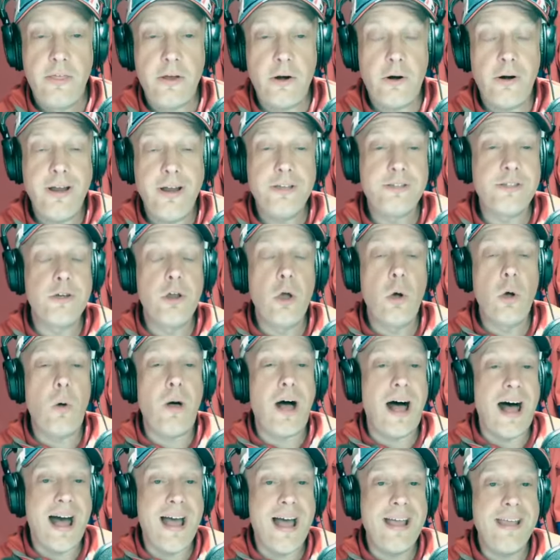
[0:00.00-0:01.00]
There is
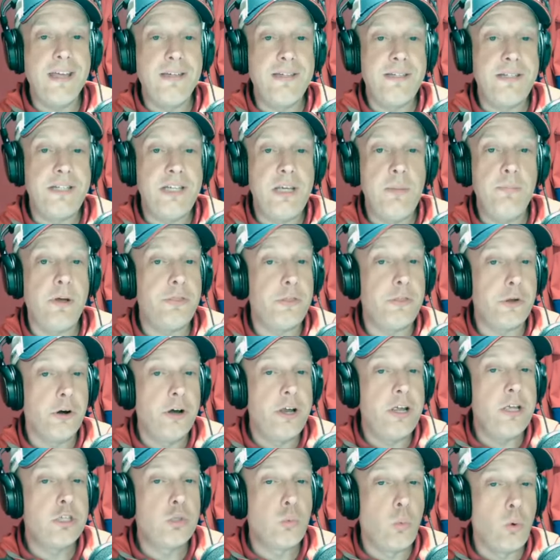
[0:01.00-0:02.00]
no I in team, but
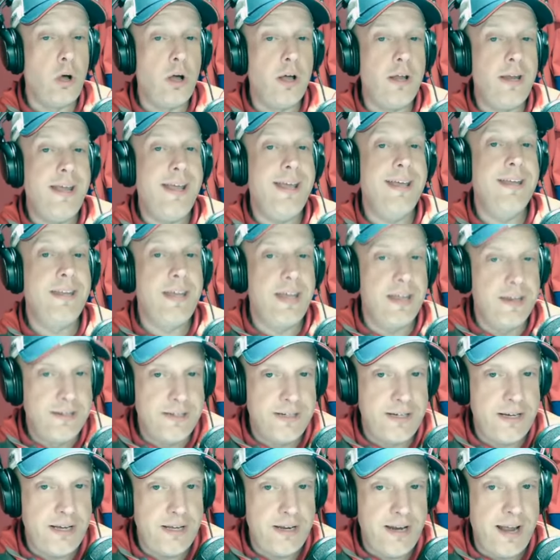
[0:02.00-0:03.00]
there is one in
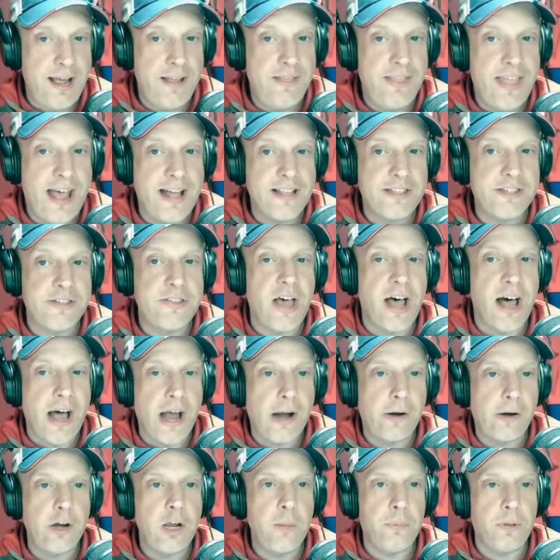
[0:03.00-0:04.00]
Indeed, and that's the
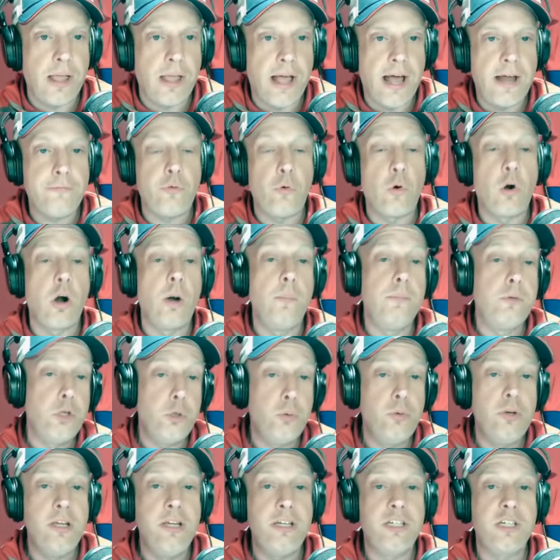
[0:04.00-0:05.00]
hiring platform
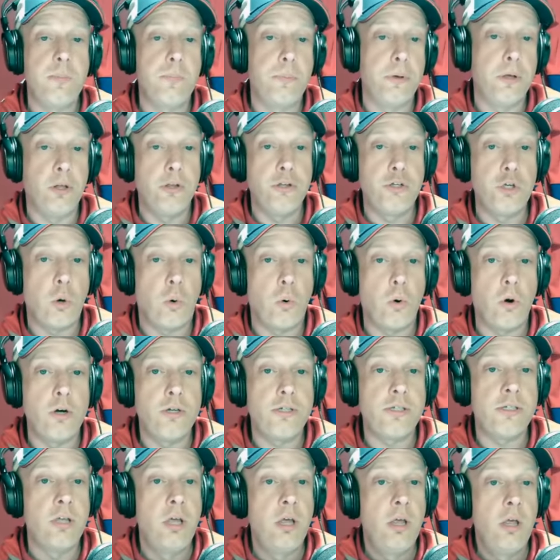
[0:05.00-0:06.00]
you need to build
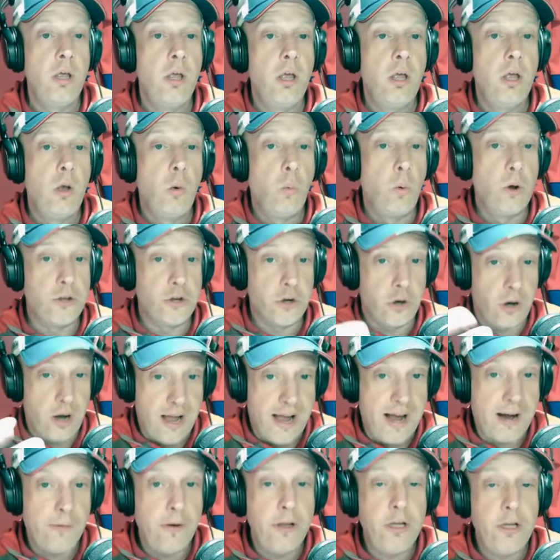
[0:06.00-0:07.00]
yours. When you're
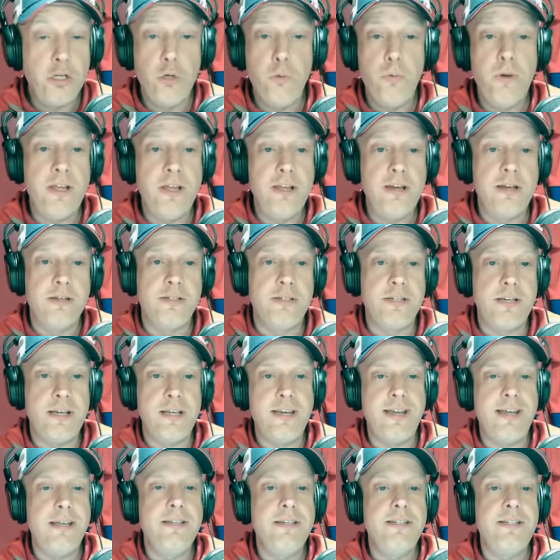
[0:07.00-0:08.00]
hiring, you need
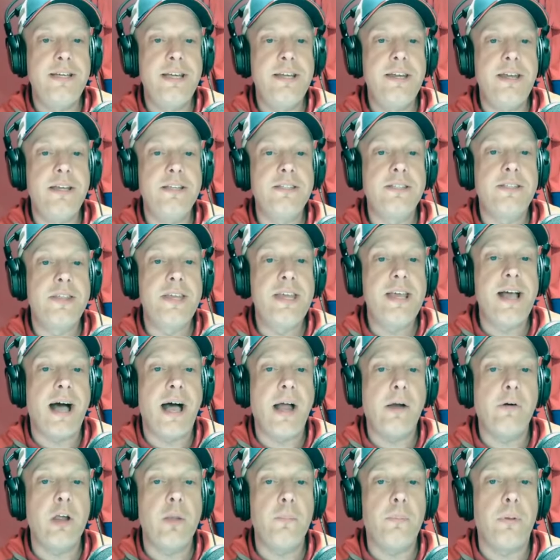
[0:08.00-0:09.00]
Indeed. Indeed is the
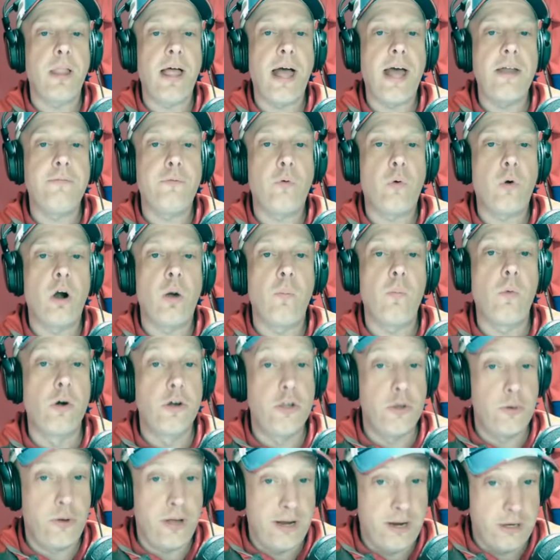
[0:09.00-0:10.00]
hiring platform
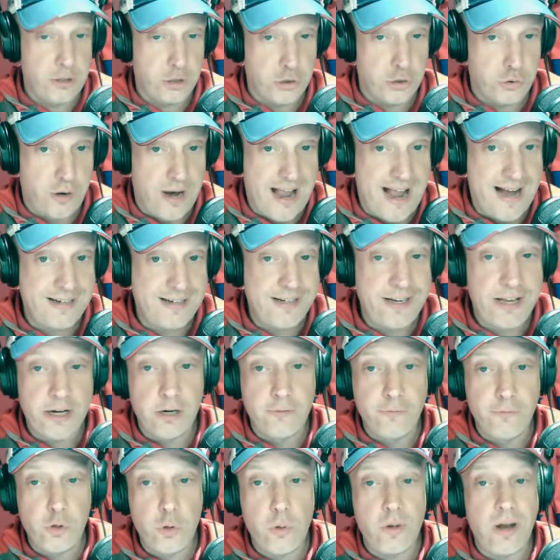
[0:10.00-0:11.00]
where you can attract,
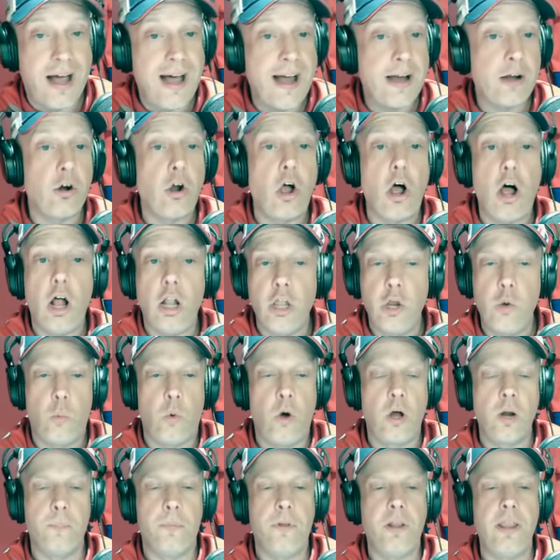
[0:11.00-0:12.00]
interview, and hire all in
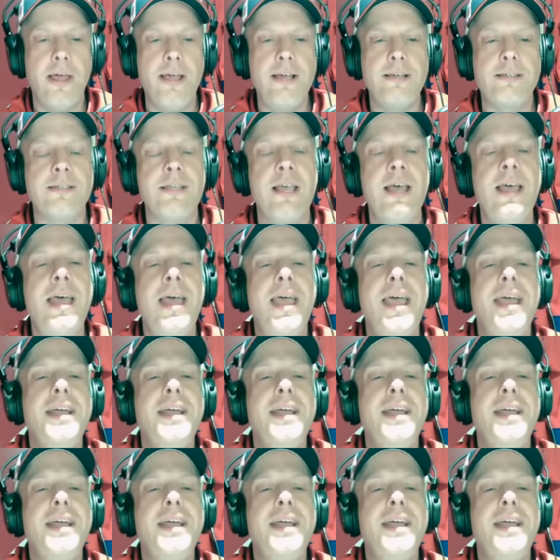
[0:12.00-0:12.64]
one place.